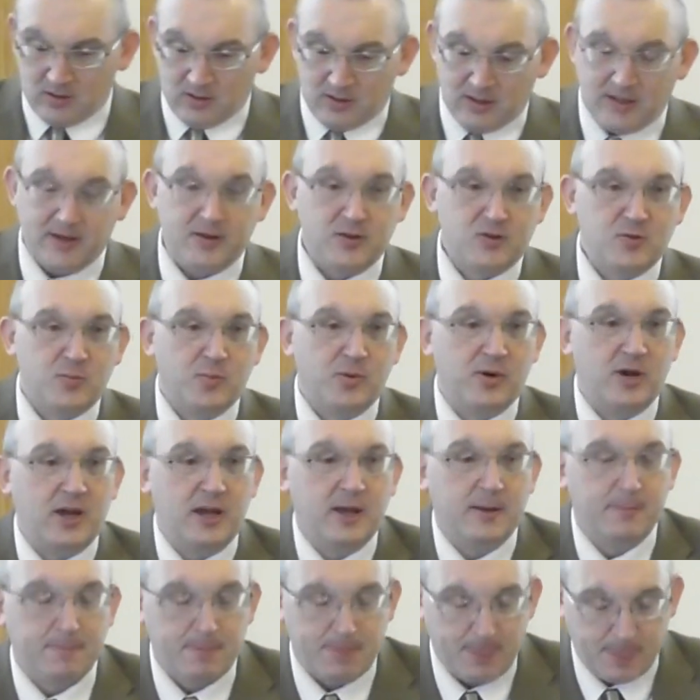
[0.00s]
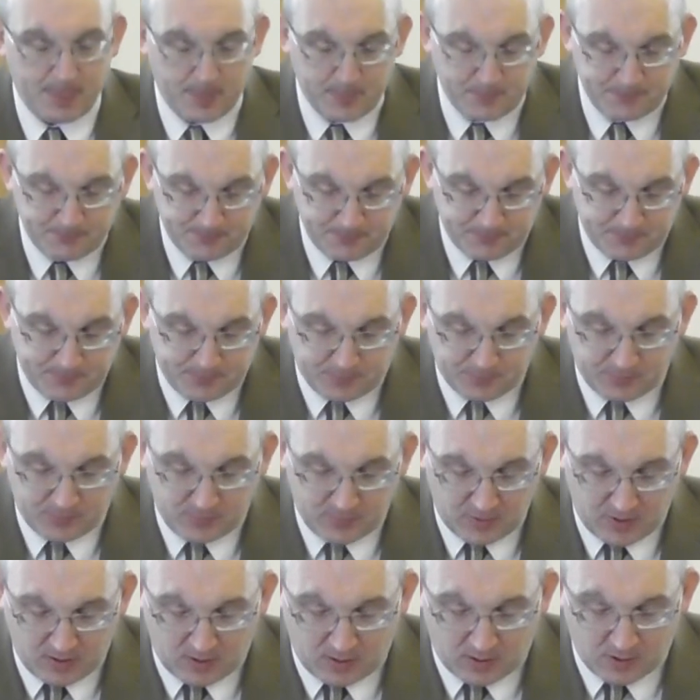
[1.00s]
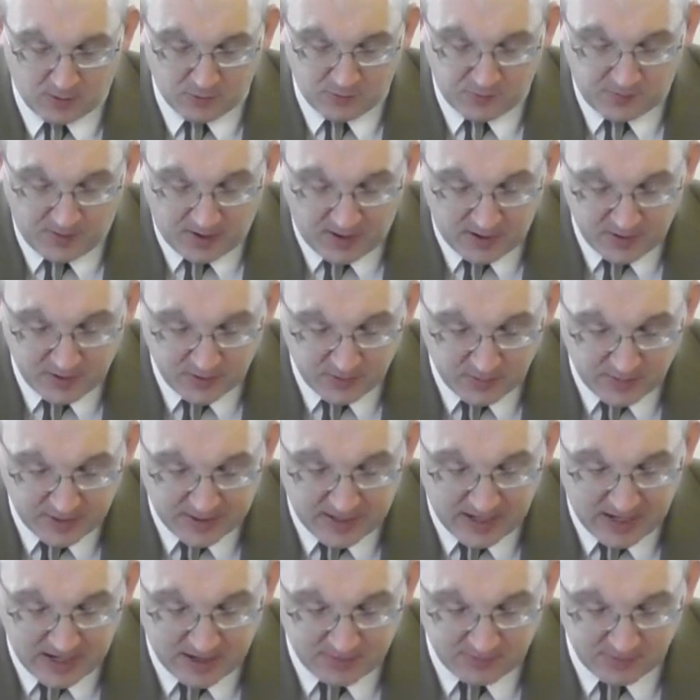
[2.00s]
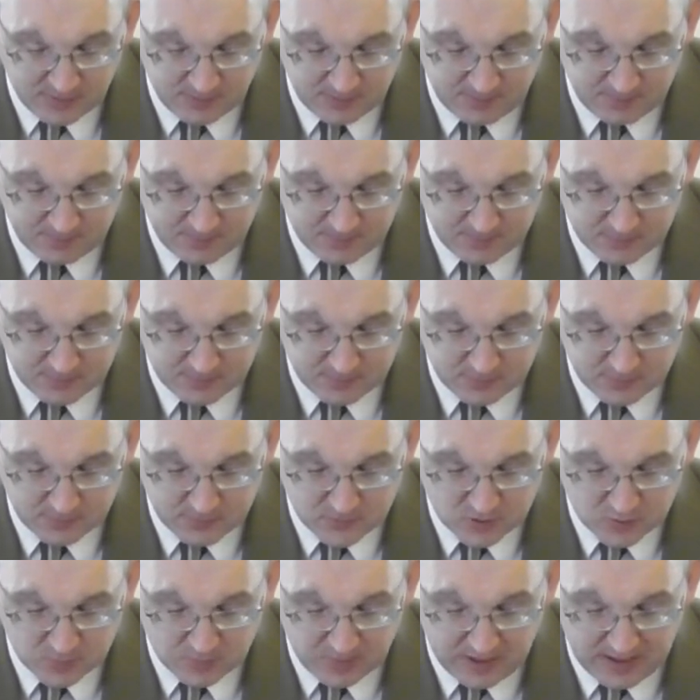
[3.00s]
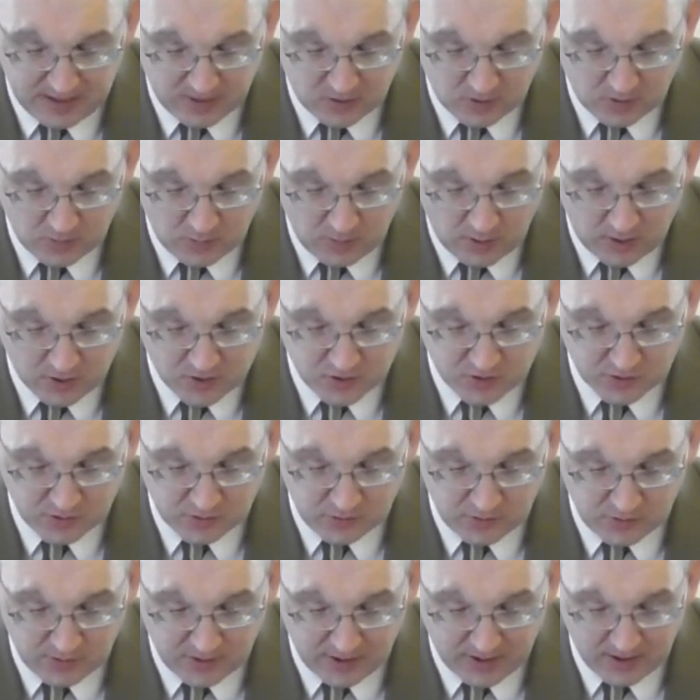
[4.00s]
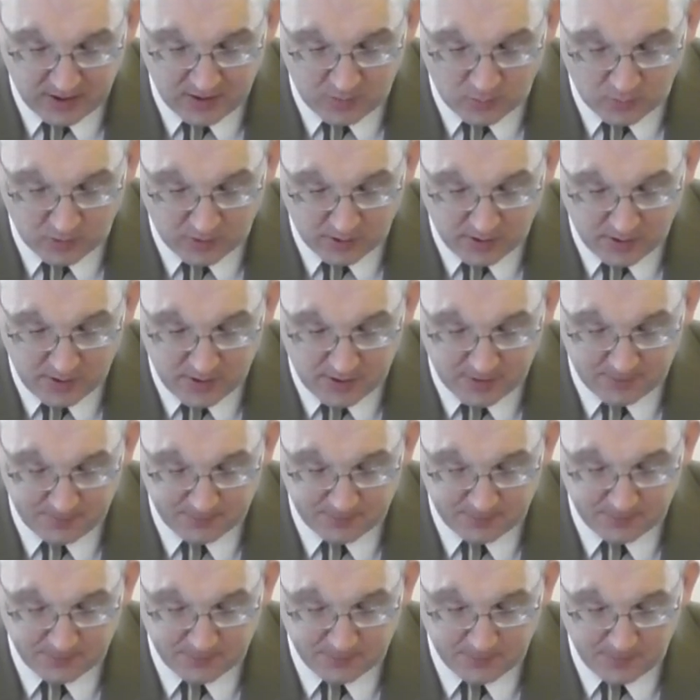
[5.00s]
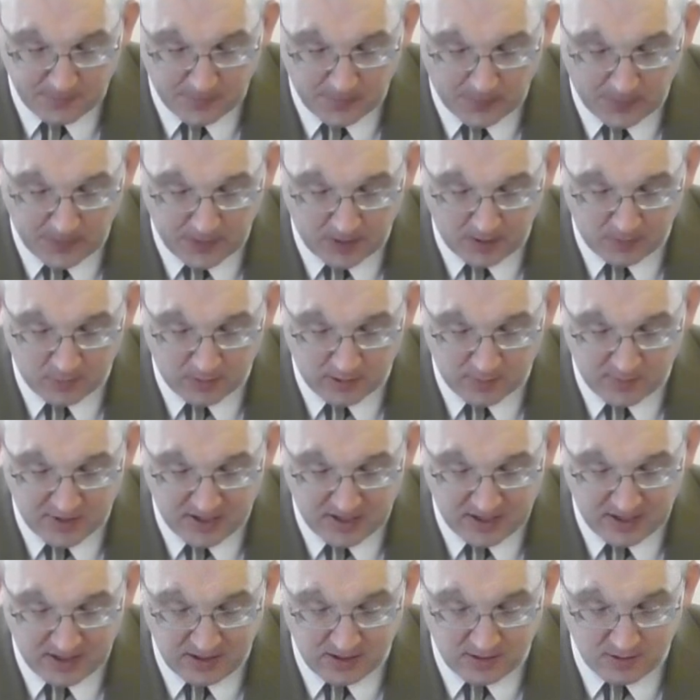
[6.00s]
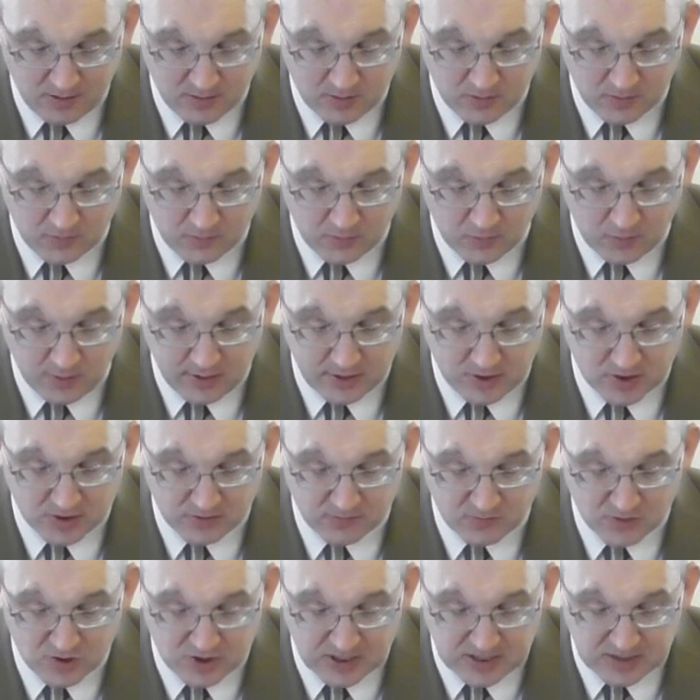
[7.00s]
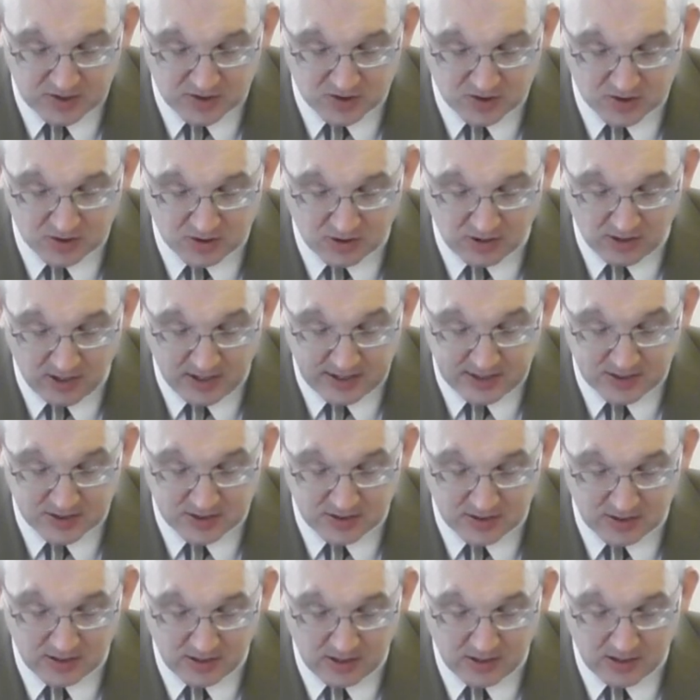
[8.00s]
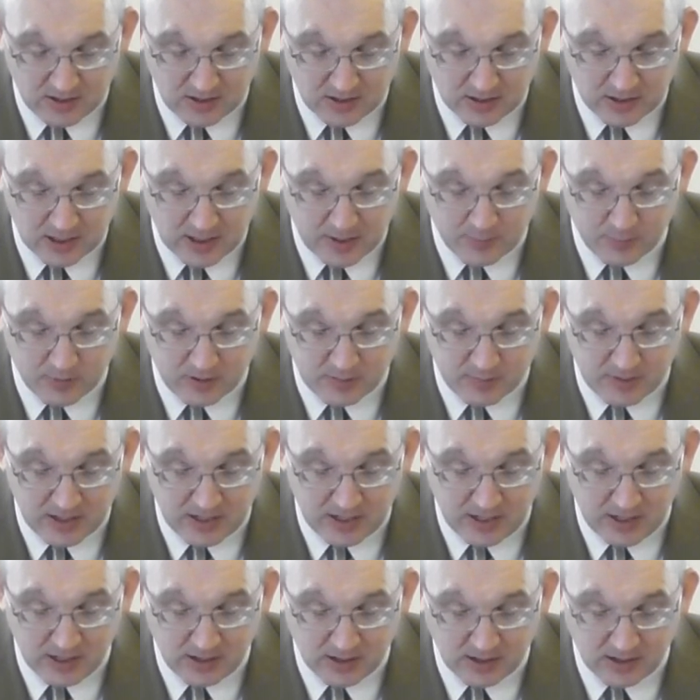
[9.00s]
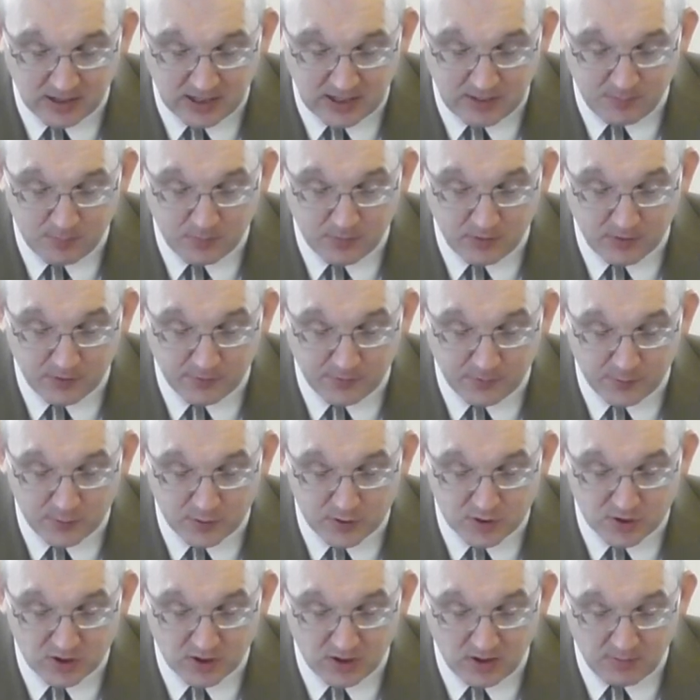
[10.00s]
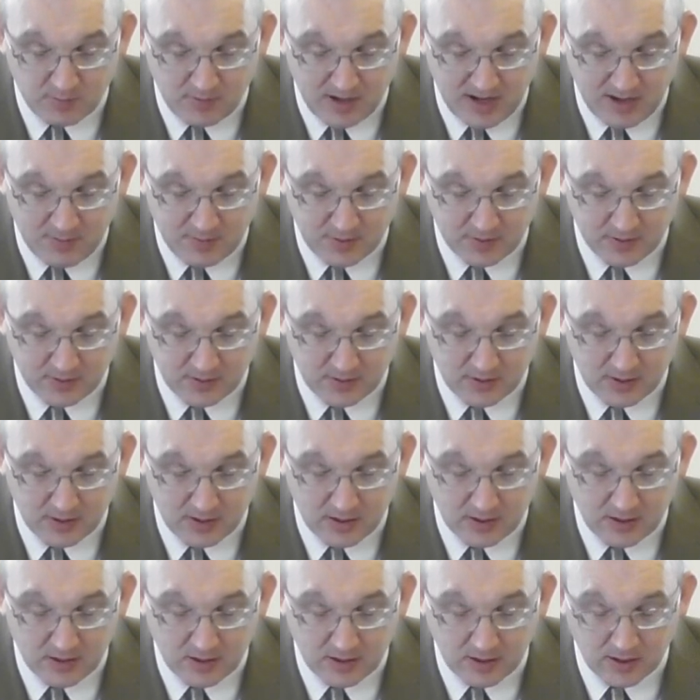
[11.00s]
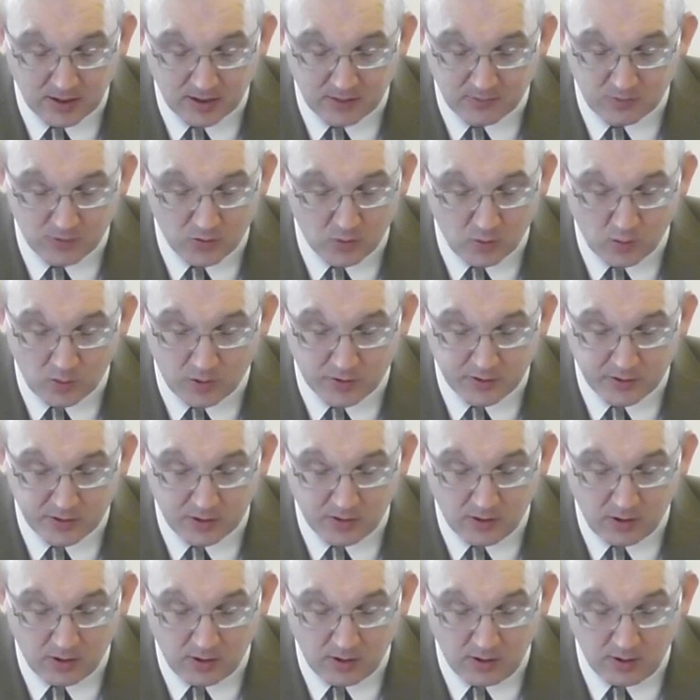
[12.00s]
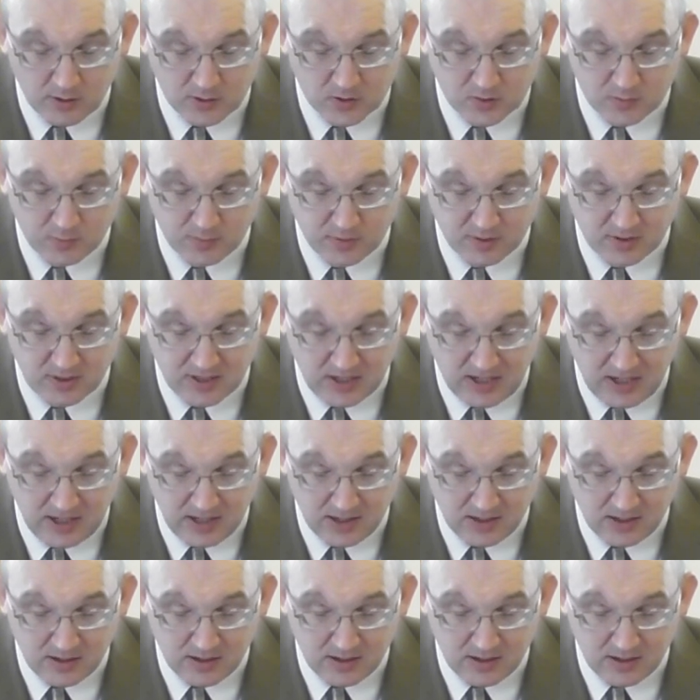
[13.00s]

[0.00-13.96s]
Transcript: Let us pray. Our Father in heaven, speak to us through thy word, that we may hear the voice of Jesus Christ, that we may keep the first commandment and have no other gods but thee.